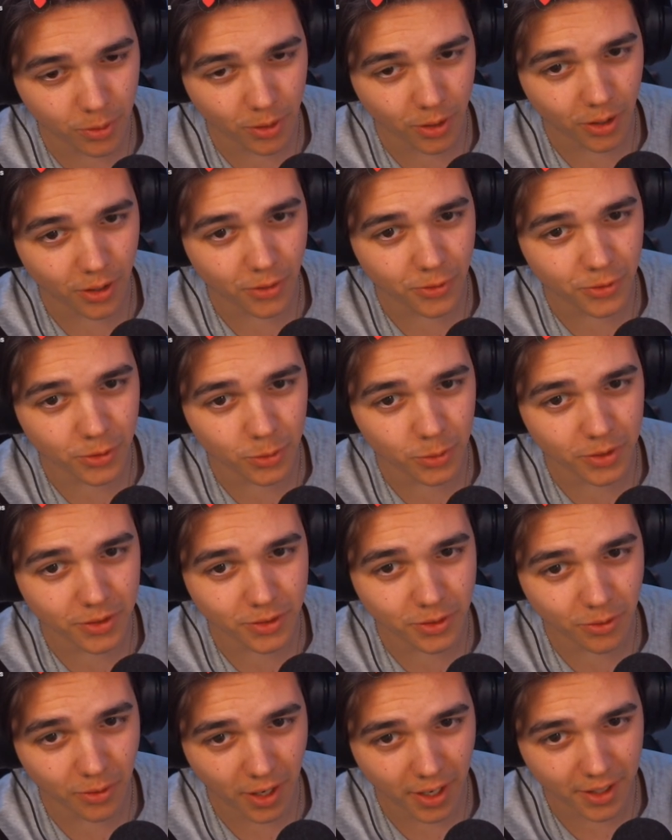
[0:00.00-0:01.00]
we're all
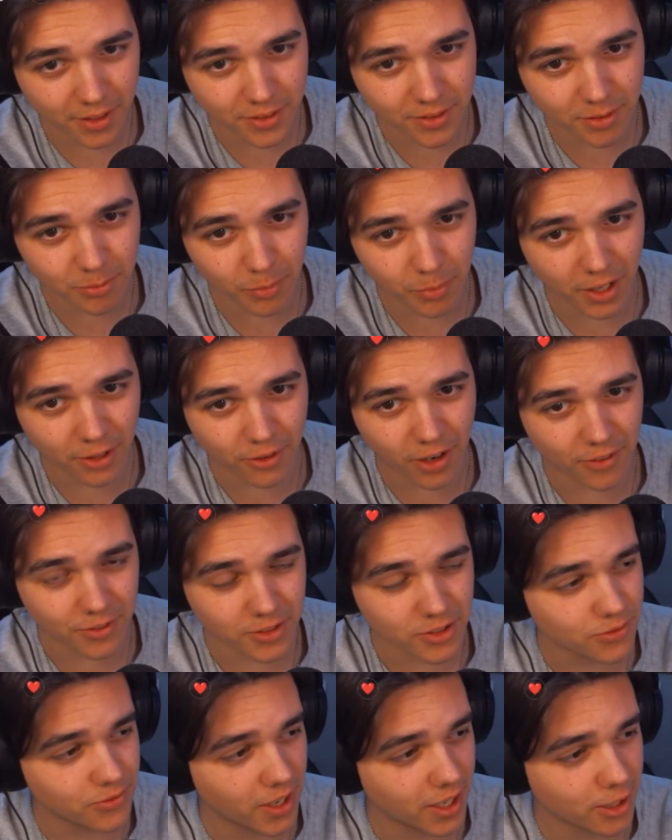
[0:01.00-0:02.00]
doing great. Minecraft
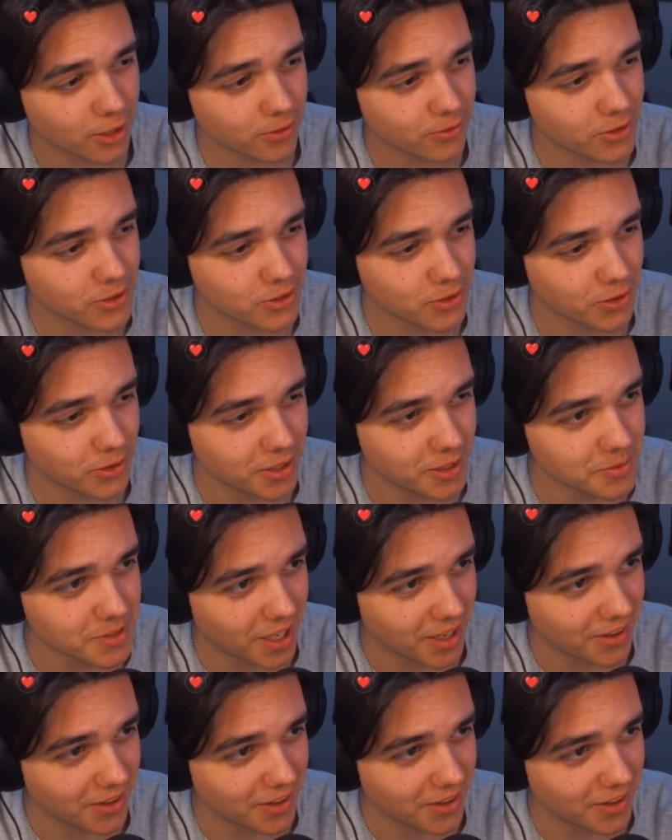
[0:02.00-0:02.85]
is fatal for streams.